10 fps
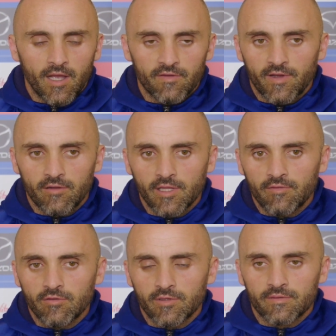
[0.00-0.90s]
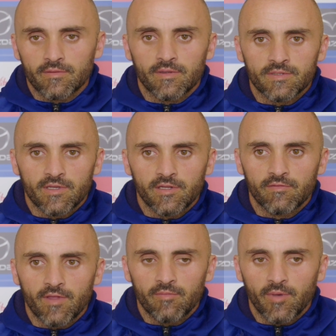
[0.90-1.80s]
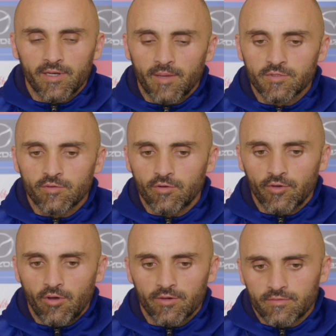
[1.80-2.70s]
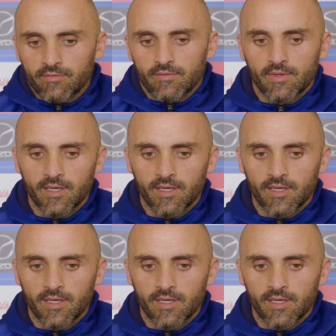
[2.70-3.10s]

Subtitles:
AFL level and seen if they've been up to it or not, and